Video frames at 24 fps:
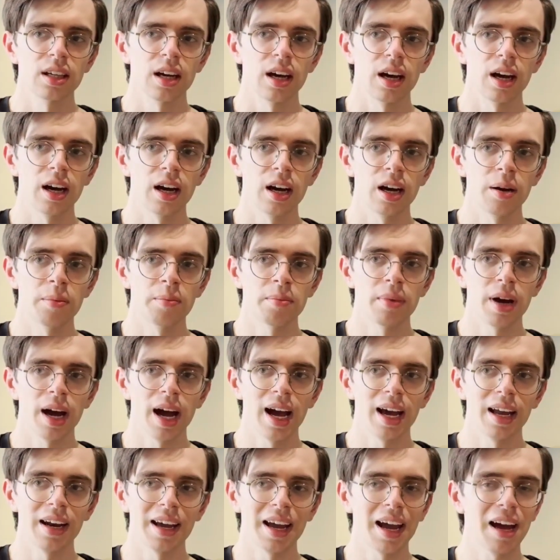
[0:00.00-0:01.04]
And
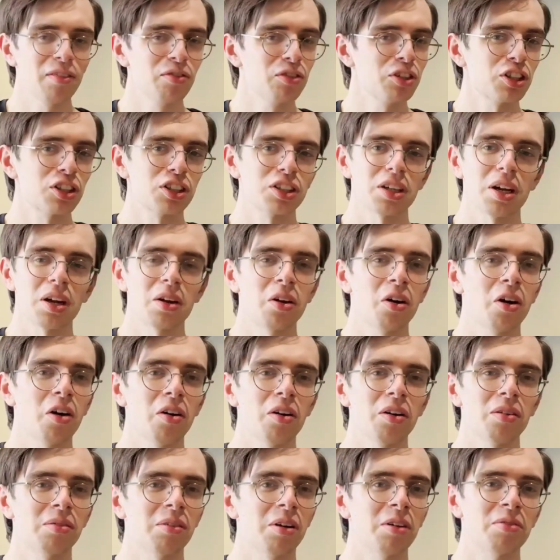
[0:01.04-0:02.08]
I have just a
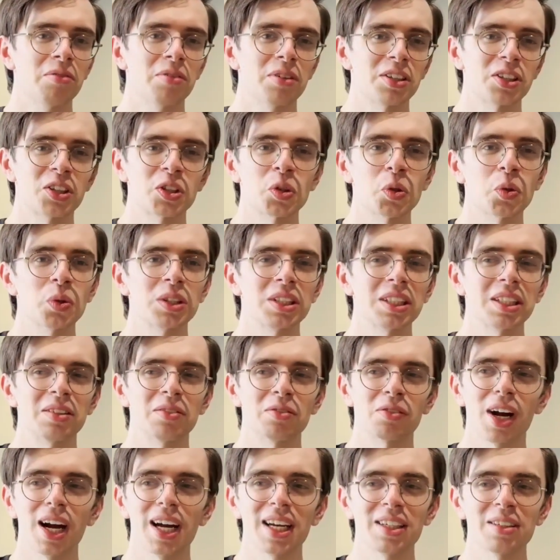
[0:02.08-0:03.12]
lot of assorted
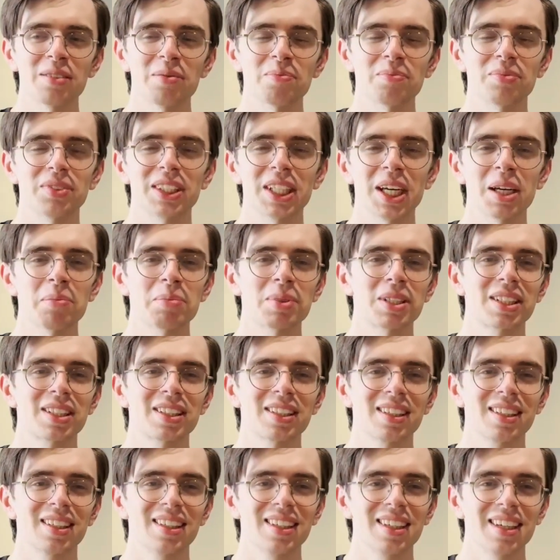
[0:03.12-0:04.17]
random tips
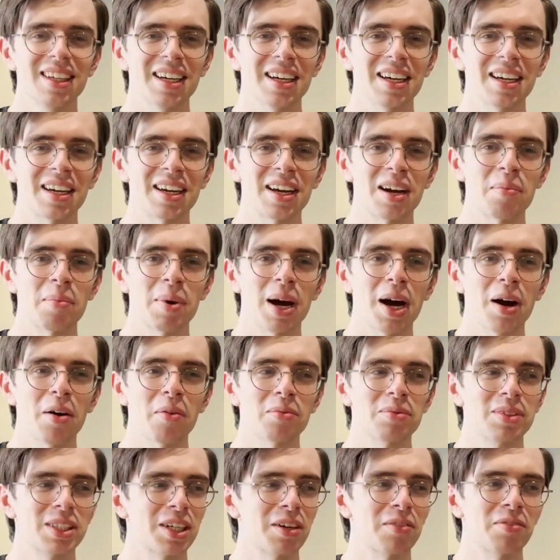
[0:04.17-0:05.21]

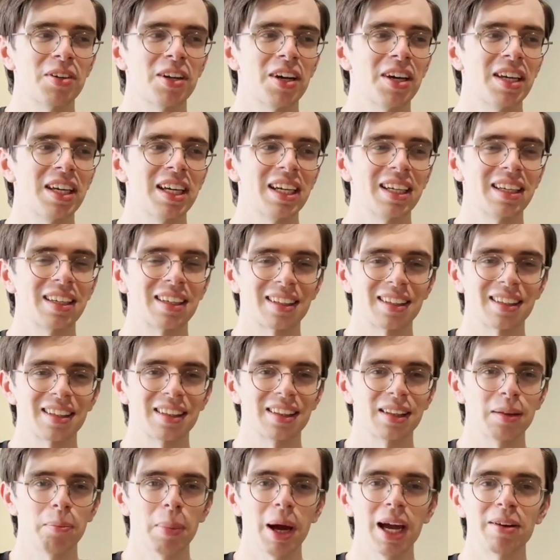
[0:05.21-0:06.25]
about self learning and
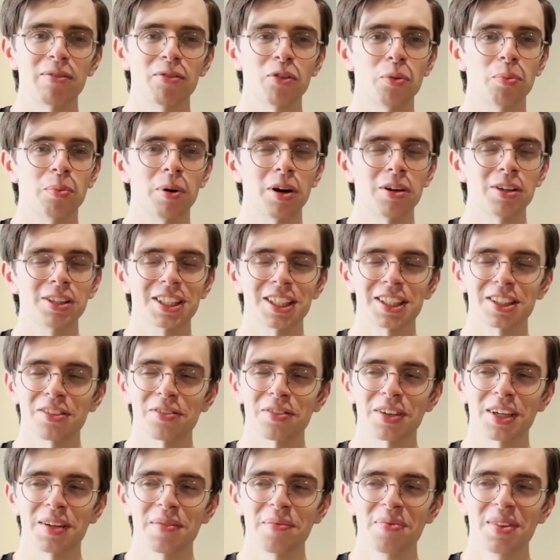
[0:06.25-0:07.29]
the painful process of
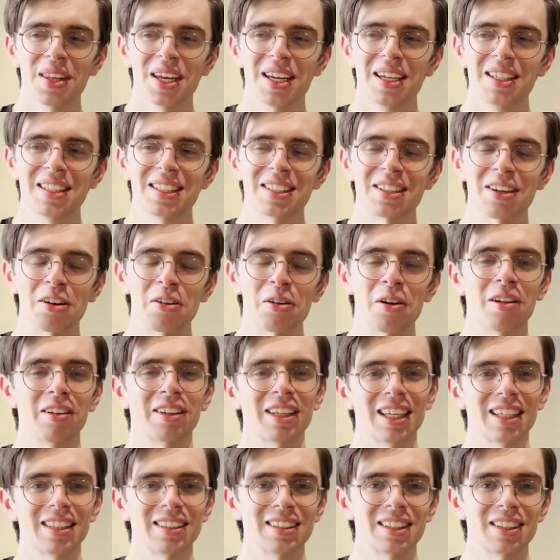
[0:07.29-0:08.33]
it. So I'll
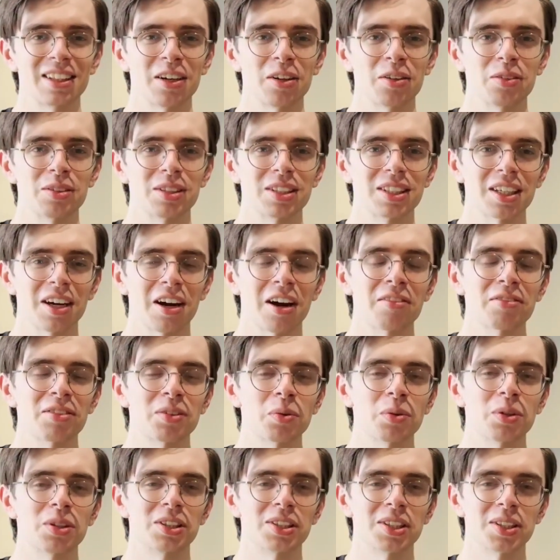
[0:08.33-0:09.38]
get into those
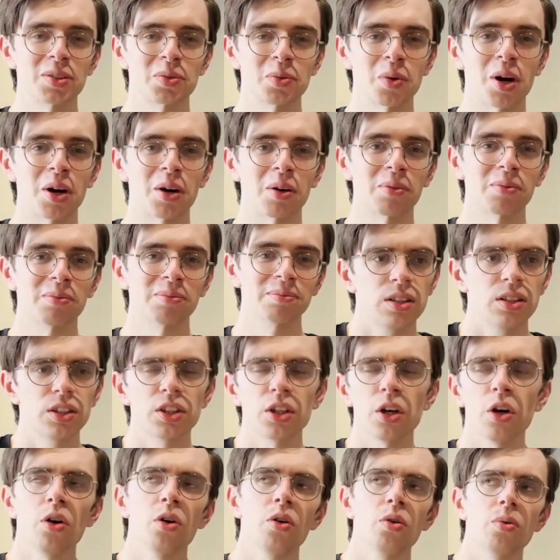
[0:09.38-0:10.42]
afterwards as well.
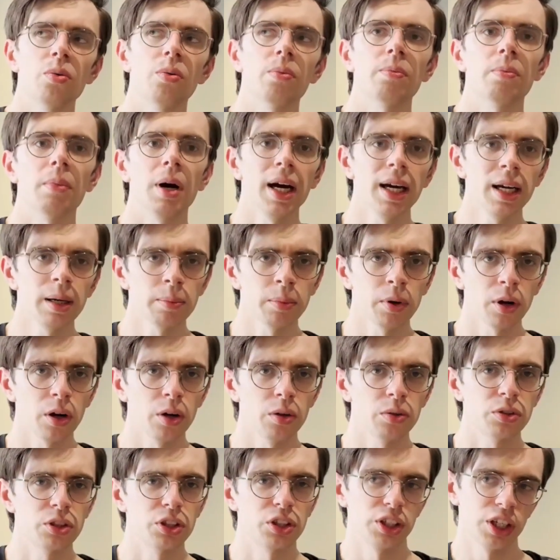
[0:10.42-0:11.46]
So my
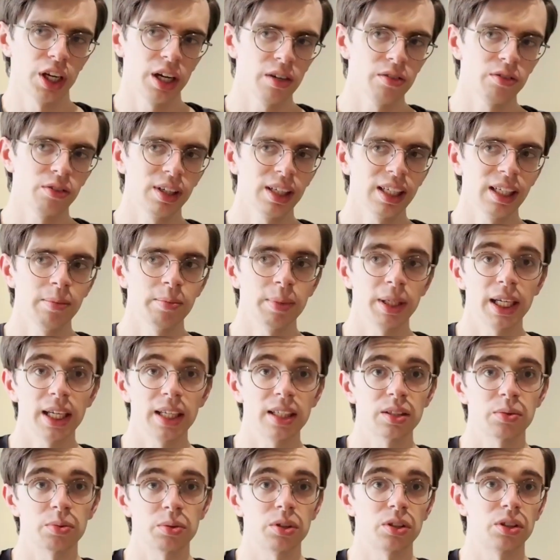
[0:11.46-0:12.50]
approach generally
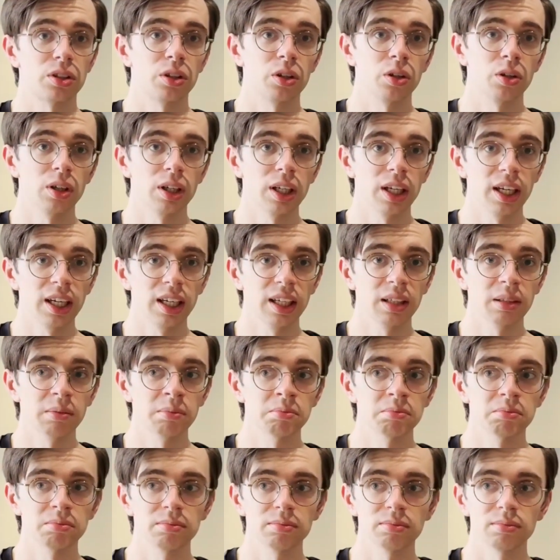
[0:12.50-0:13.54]
begins with just Googling,
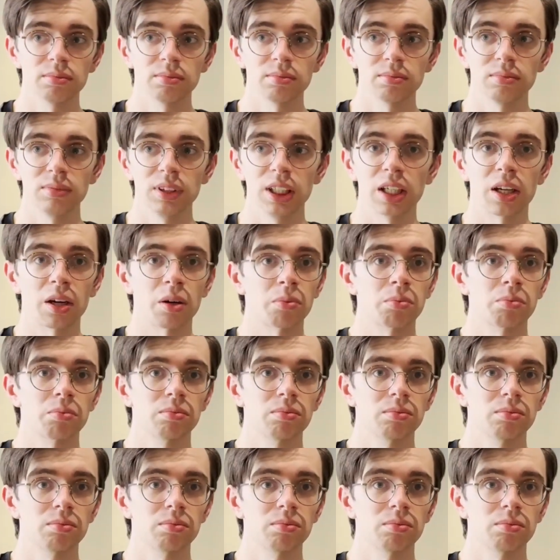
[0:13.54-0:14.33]
you know,